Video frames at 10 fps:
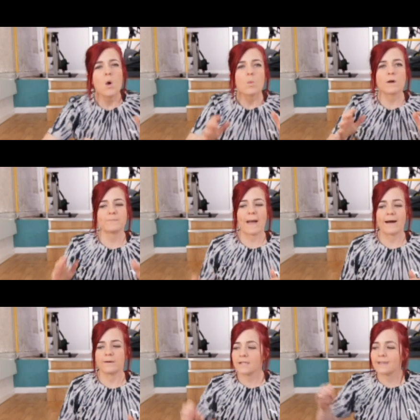Whereas
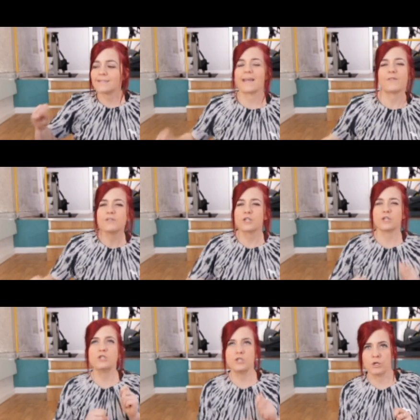pound, I definitely
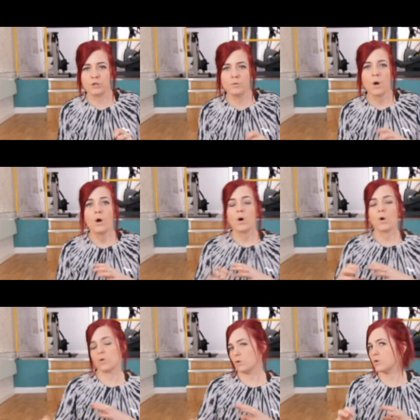could do
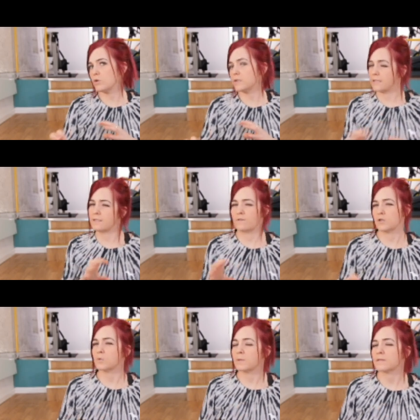all the
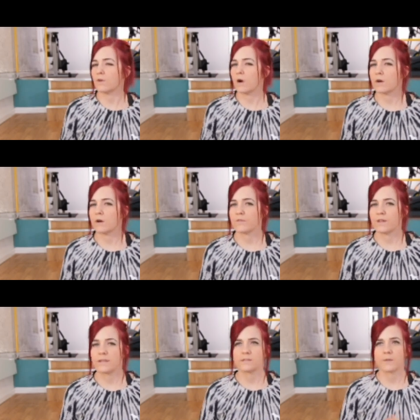individual bits of
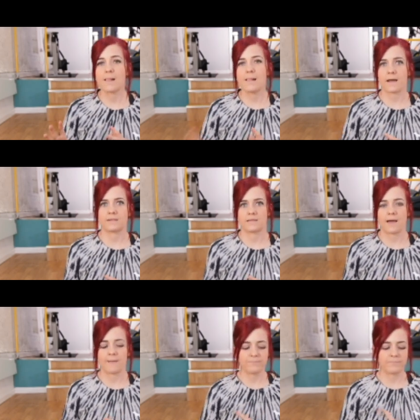choreography. So I liked
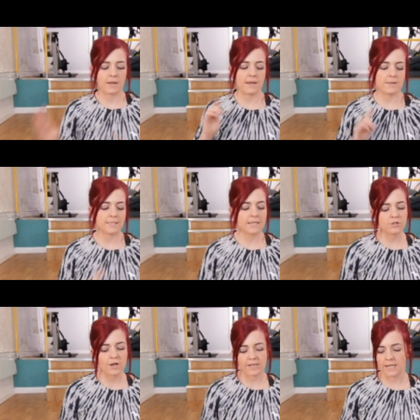that. I like there's less
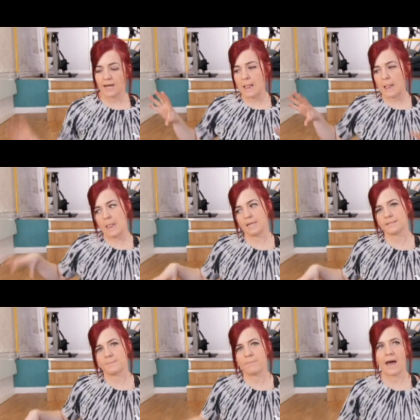traveling, less
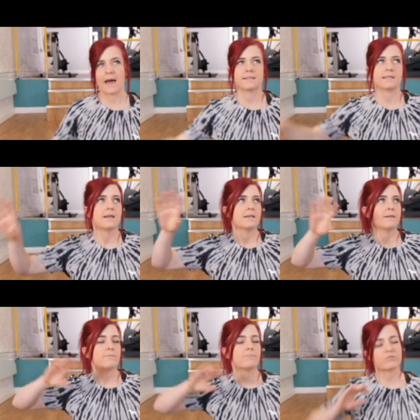impact,
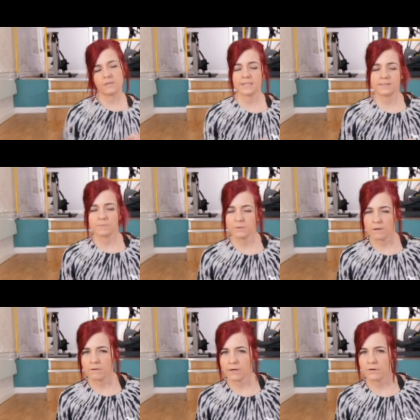pretty simple
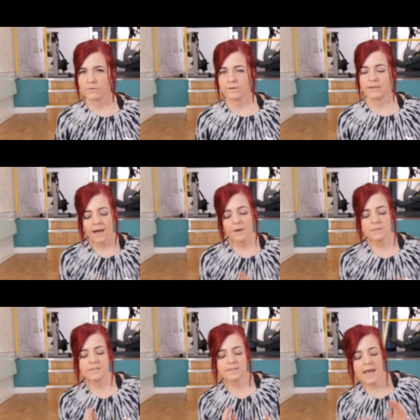choreography. I
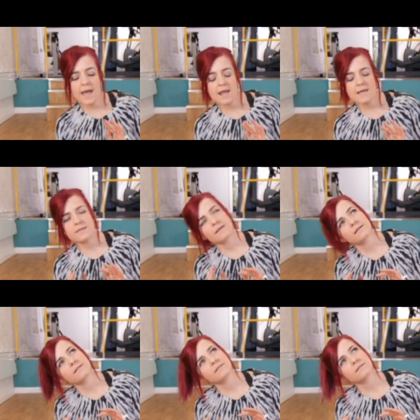would say
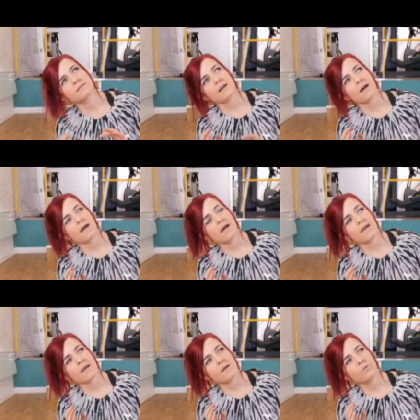things
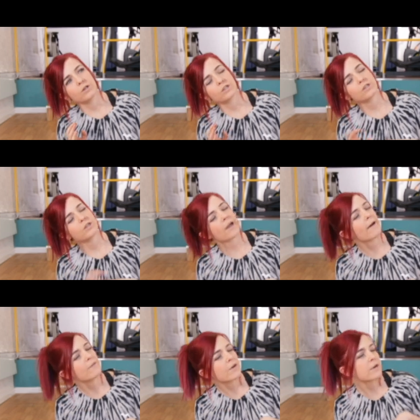I would look
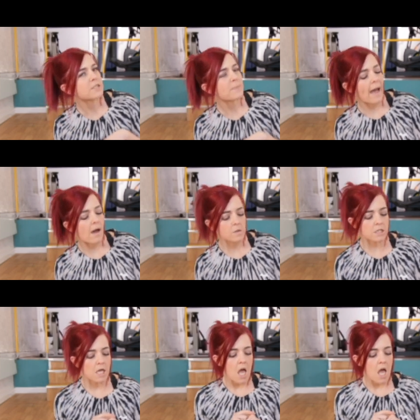out for going to pound.